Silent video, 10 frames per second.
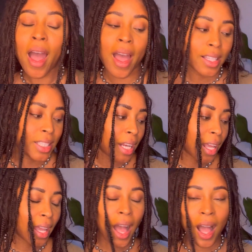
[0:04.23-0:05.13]
And
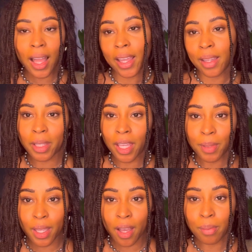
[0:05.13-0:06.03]
today I am camming
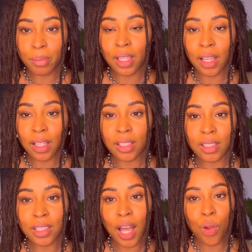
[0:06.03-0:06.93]
up
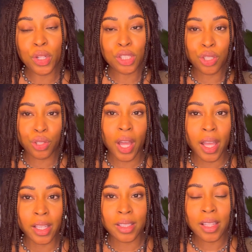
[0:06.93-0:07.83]
because I want to show you
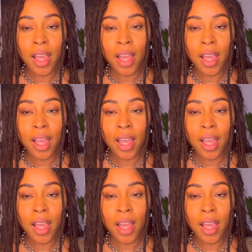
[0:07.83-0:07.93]
guys